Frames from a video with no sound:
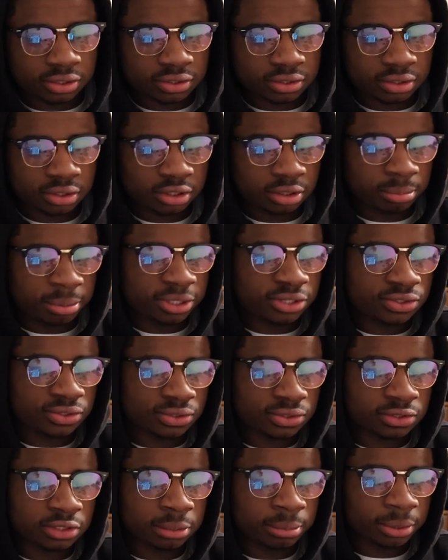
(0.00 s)
at this. Pieces
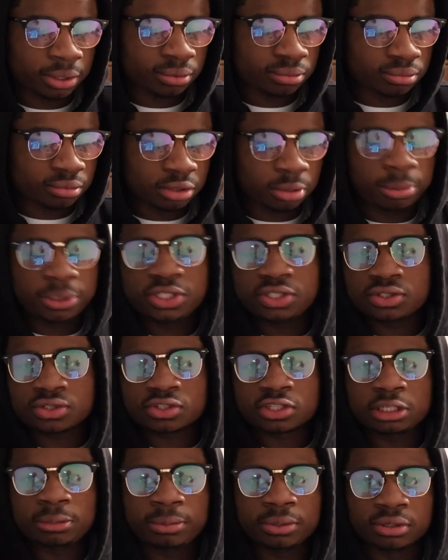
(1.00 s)
are sleeping. The pieces are
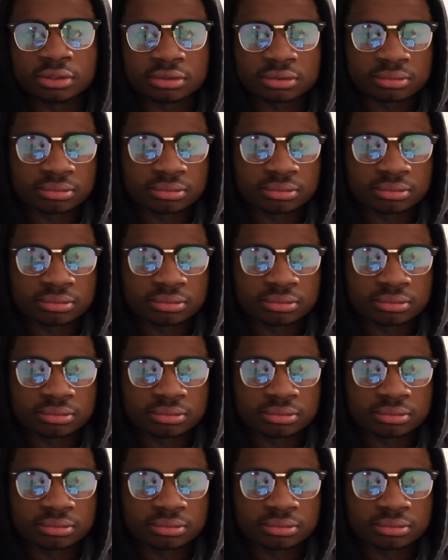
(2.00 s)
sleeping.